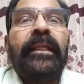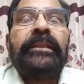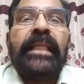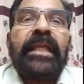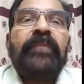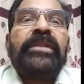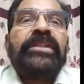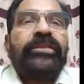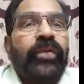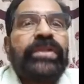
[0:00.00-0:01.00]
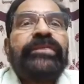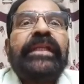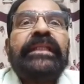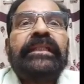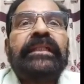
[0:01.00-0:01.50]
Then coming to the fourth
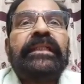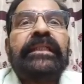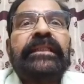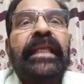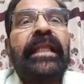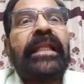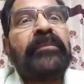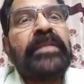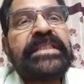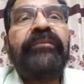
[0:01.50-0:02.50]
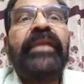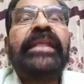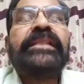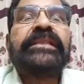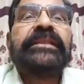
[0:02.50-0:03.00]
one, there are emissary
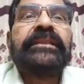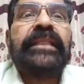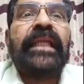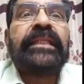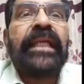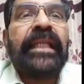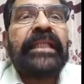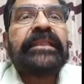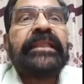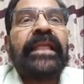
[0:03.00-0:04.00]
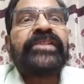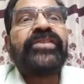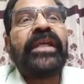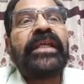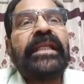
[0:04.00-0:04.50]
veins that connect
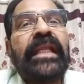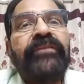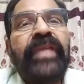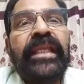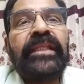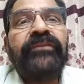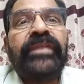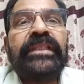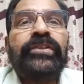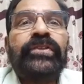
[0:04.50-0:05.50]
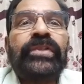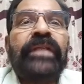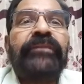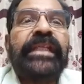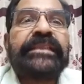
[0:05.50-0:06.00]
extracranial vein with the dural
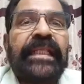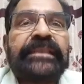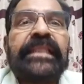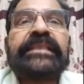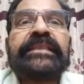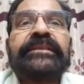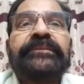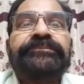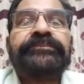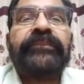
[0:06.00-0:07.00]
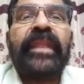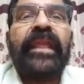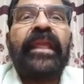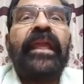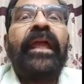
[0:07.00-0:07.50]
venous sinuses.
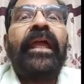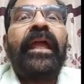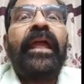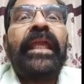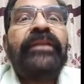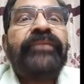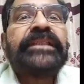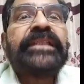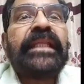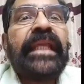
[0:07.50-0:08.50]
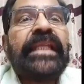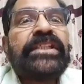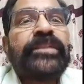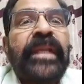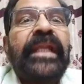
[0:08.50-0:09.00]
Infection can
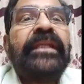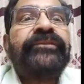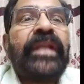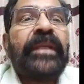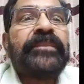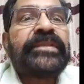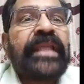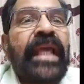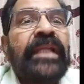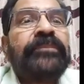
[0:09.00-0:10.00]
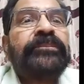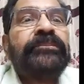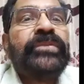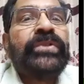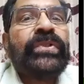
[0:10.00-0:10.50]
spread from scalp
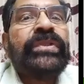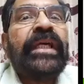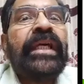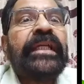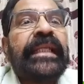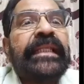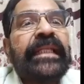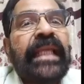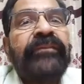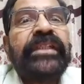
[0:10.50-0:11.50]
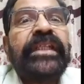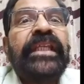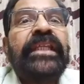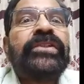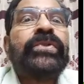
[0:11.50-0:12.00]
to the cranial
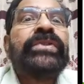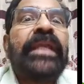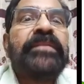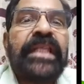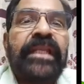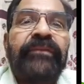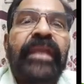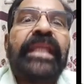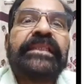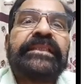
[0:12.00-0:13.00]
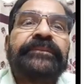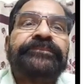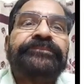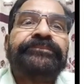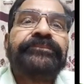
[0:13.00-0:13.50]
cavity through the emissary veins.
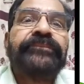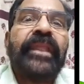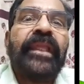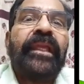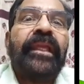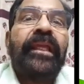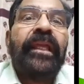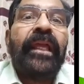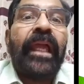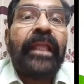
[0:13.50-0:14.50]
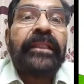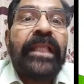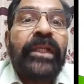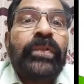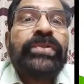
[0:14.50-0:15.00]
The
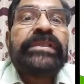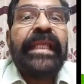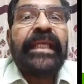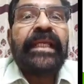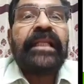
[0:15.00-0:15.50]
loose layer